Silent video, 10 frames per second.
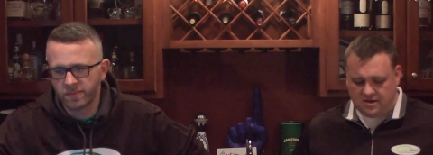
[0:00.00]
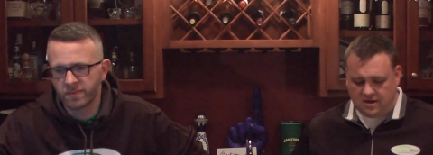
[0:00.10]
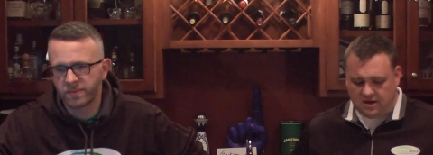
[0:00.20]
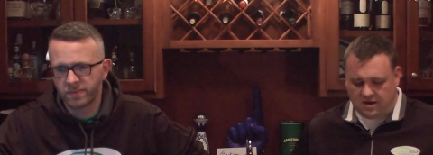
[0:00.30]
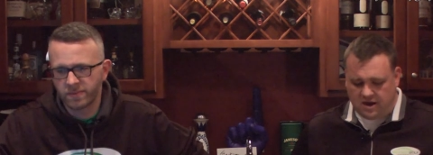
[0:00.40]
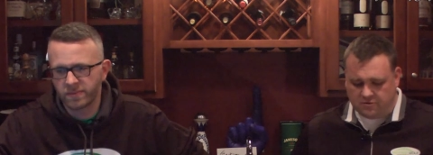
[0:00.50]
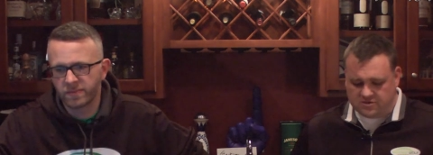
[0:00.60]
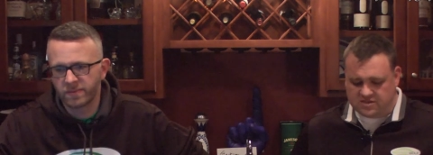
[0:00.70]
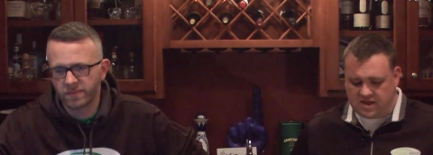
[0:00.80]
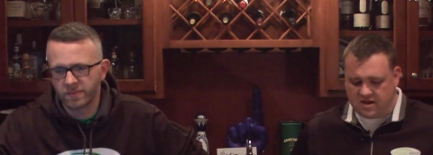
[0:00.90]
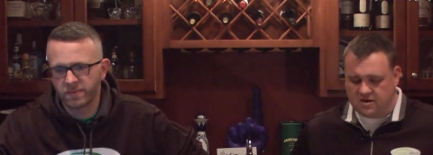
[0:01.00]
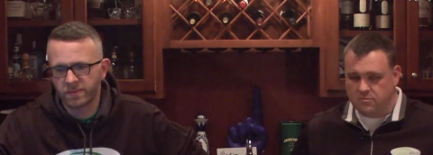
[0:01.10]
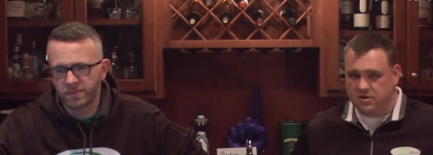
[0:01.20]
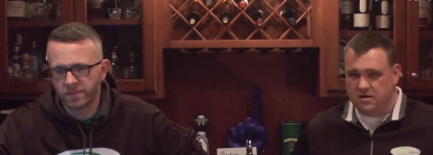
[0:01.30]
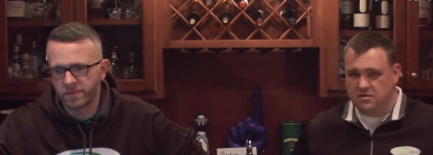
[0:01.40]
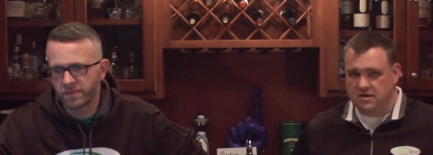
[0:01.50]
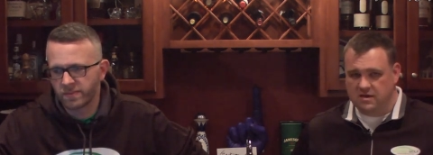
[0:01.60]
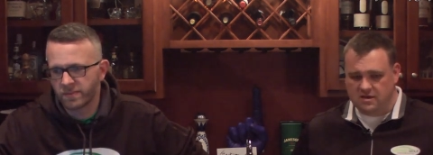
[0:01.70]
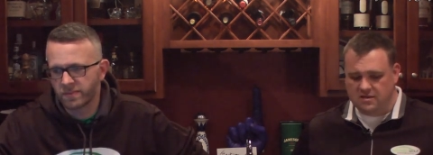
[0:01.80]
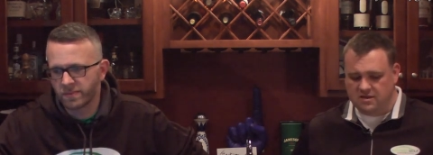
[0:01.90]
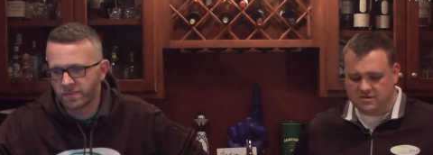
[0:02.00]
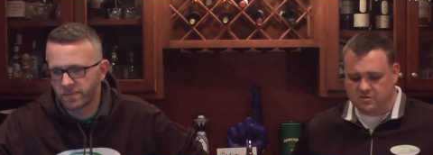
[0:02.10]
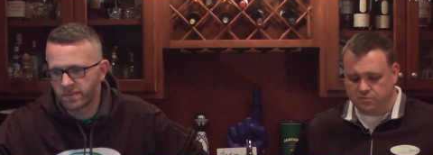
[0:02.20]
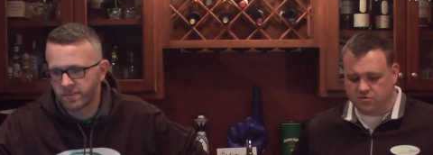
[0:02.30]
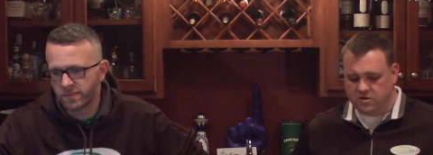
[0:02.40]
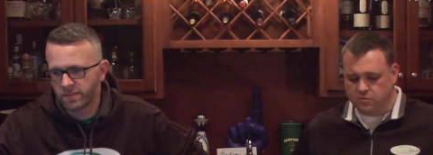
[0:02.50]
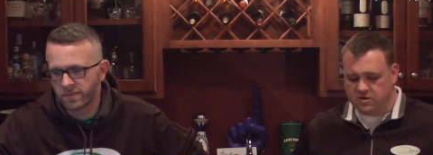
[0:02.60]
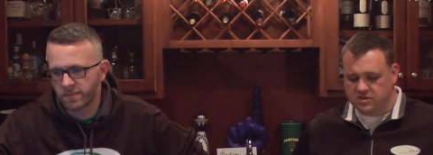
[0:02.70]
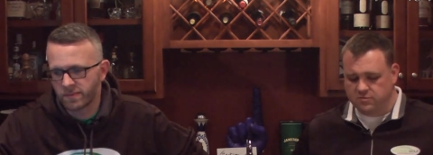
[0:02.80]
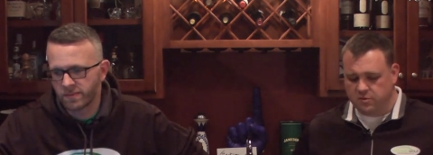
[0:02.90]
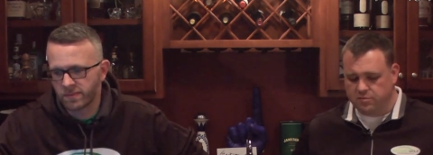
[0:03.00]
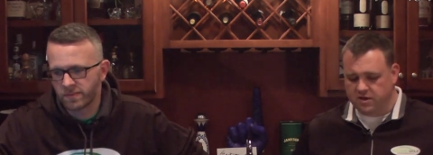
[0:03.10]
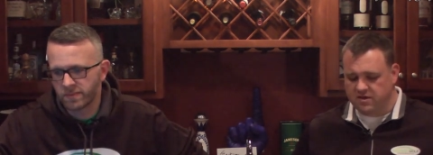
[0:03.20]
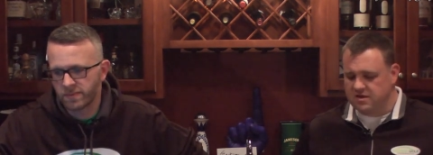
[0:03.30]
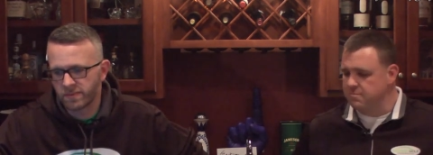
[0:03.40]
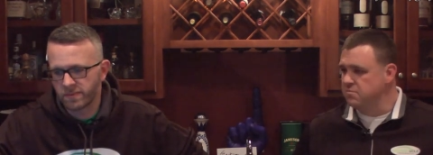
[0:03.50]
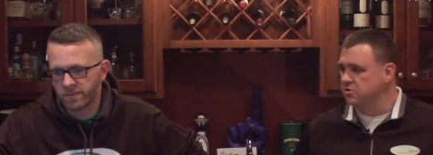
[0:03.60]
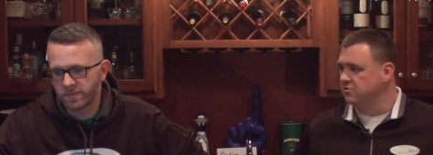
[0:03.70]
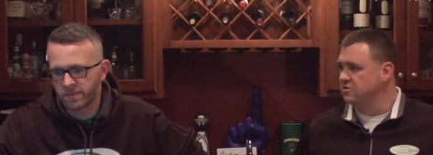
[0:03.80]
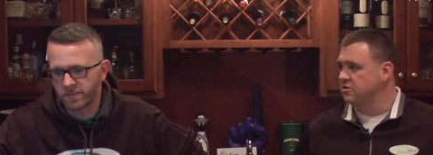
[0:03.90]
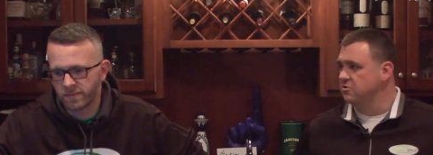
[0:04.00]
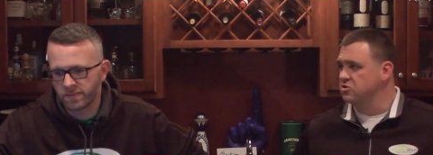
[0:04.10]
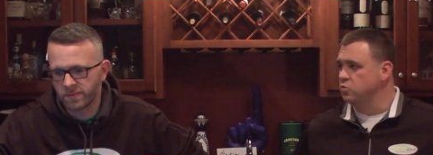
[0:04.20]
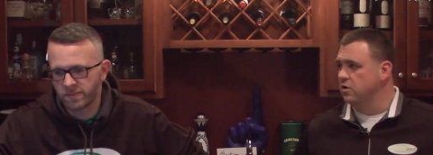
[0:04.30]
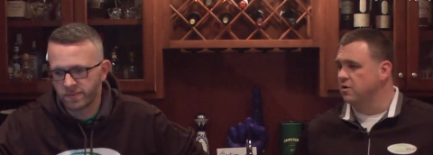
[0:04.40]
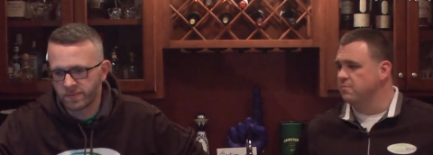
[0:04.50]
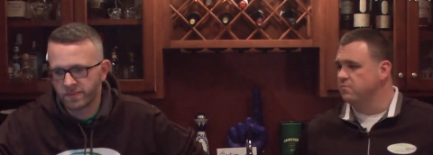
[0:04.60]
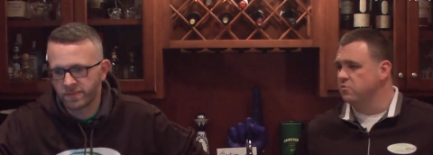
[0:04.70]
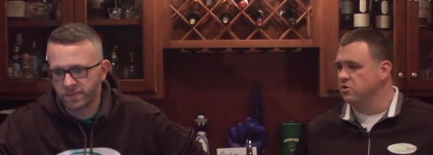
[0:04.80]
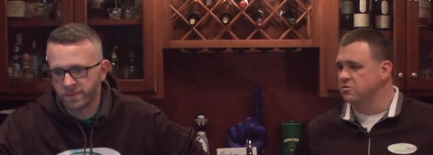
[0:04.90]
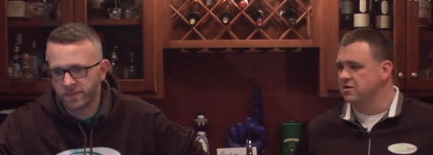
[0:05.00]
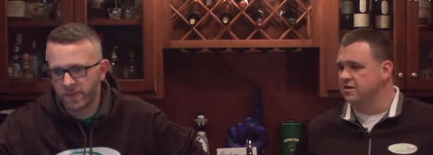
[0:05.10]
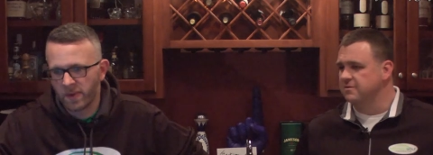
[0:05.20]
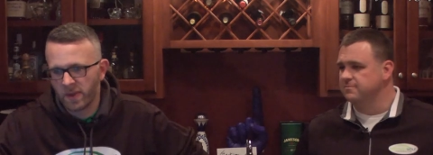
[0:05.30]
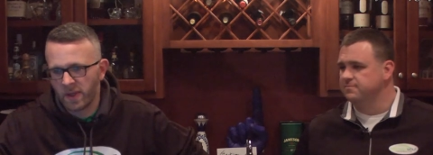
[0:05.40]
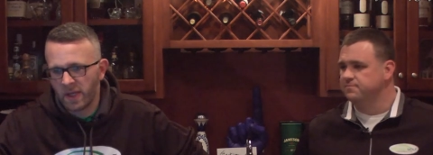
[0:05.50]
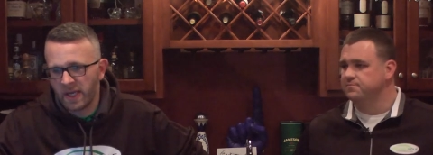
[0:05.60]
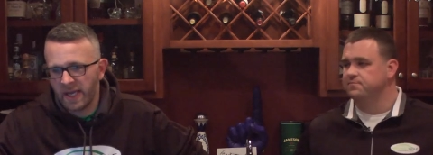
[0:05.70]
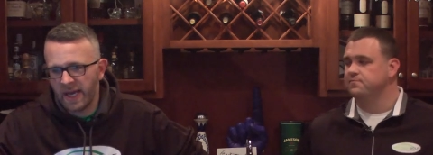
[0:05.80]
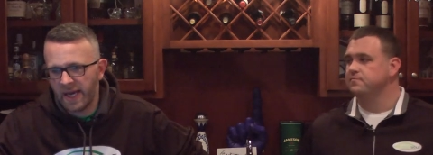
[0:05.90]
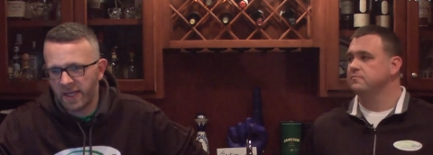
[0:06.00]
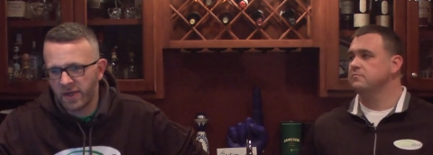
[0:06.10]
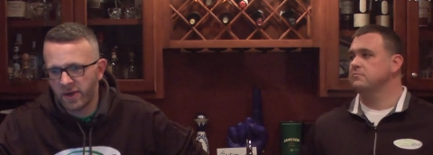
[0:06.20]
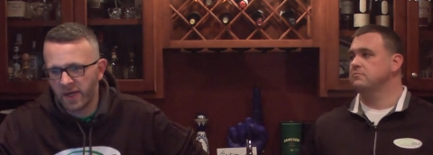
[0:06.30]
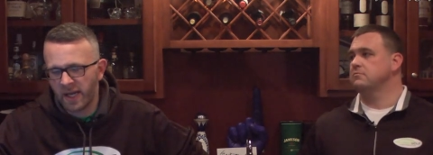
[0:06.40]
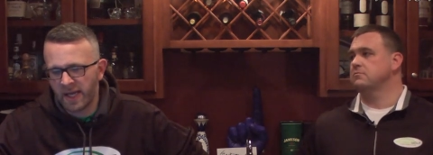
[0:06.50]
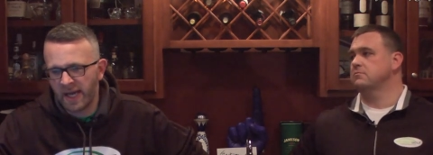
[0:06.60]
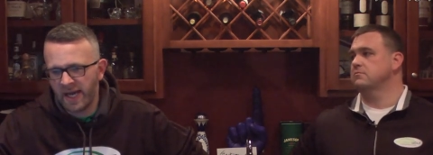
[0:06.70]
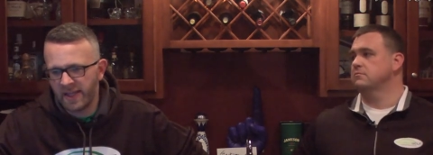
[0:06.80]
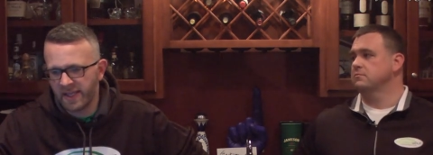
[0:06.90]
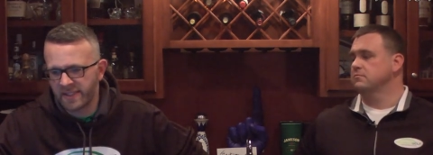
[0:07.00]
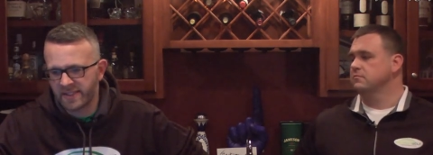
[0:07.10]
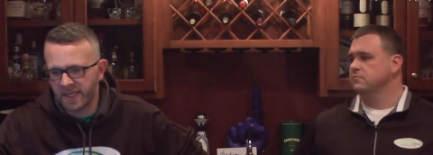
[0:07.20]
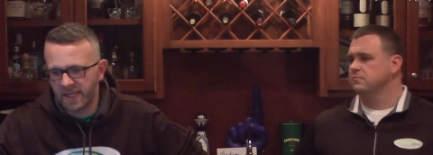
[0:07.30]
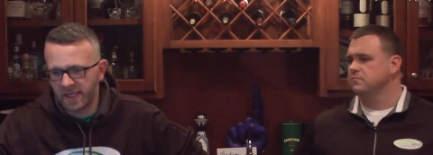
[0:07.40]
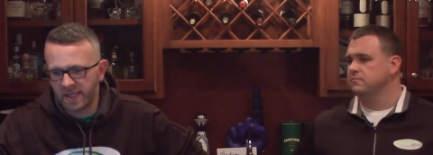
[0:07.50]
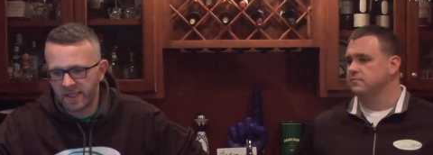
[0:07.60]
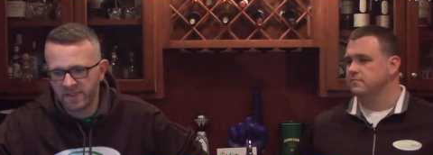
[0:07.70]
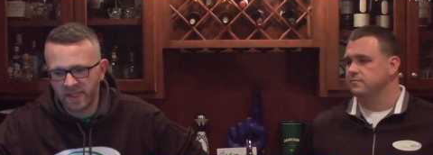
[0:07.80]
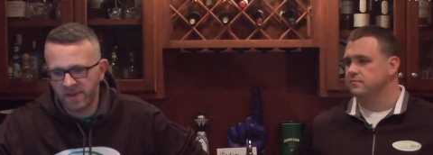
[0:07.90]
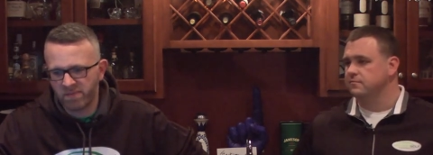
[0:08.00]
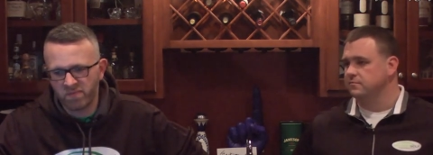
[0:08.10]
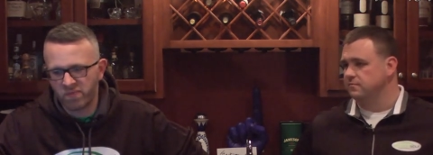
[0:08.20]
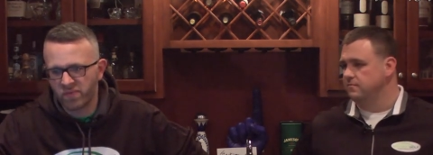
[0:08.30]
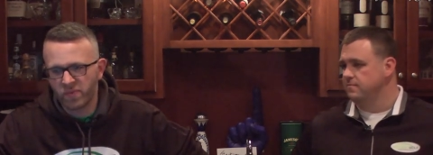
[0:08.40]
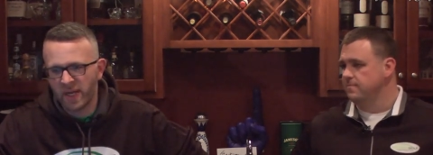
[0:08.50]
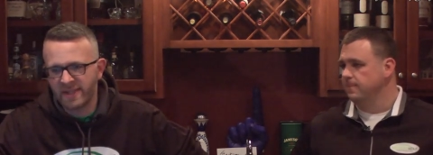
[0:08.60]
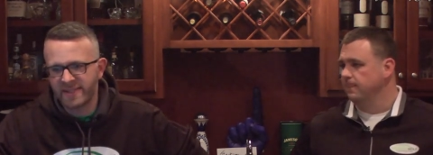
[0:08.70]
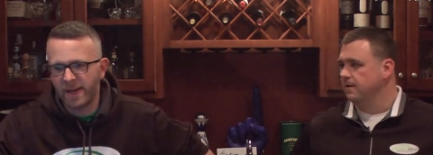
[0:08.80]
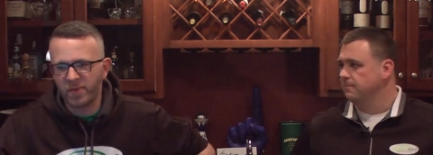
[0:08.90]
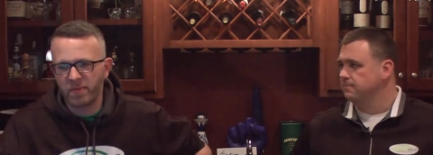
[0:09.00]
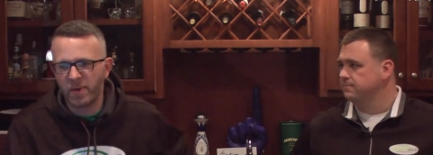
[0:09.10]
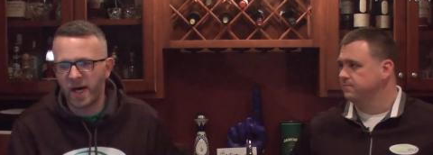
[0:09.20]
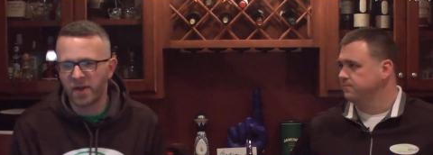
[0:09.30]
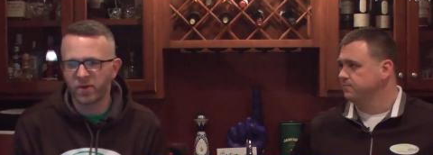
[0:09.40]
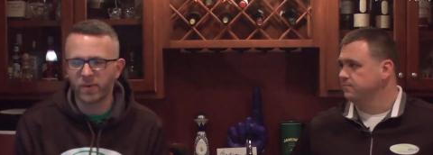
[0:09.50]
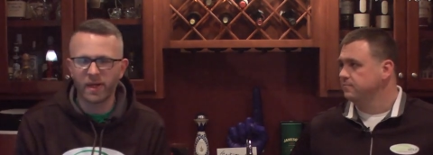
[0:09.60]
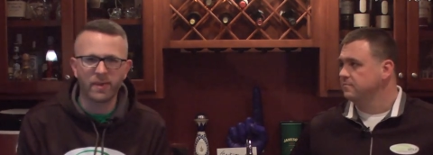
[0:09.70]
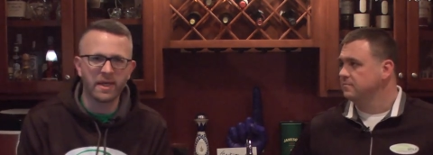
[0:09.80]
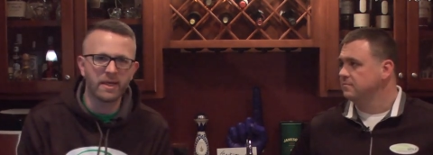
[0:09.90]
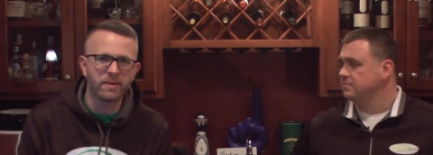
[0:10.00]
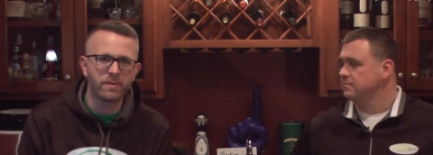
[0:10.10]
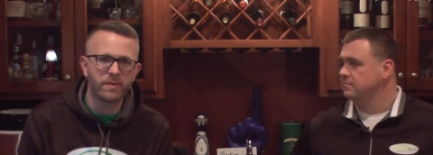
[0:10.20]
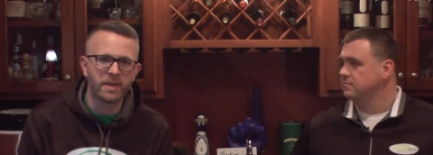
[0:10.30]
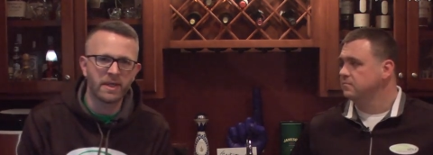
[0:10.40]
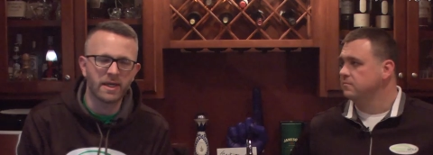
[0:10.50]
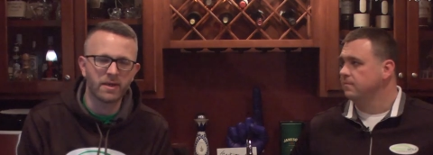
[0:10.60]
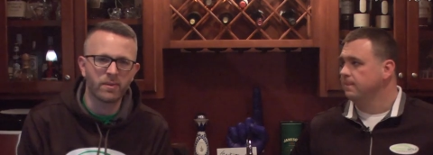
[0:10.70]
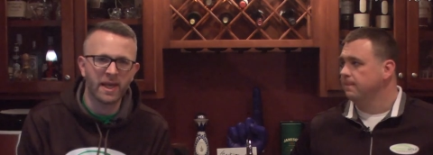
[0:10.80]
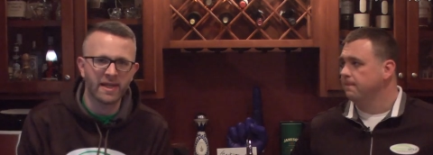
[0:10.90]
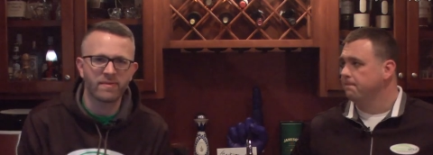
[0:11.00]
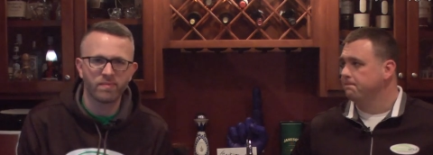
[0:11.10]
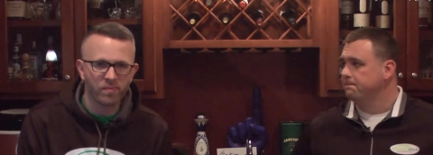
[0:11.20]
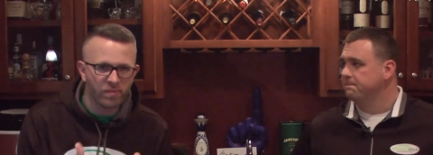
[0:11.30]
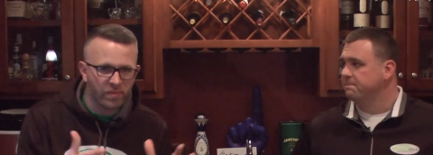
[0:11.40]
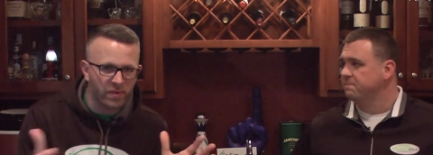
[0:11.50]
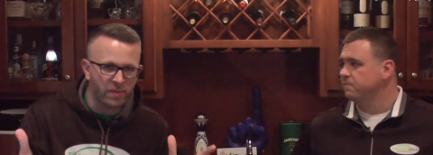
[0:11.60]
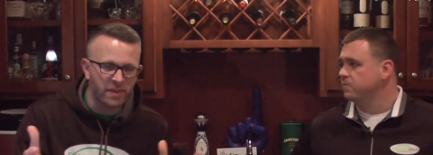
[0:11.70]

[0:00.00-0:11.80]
Speaker 1: uh, outstanding, but I think that's a pretty reasonable play in that middle tier as well. What are you thinking?
Speaker 2: Yeah, you know, a guy that uh, is right at top of the model, the way we, we uh, weight the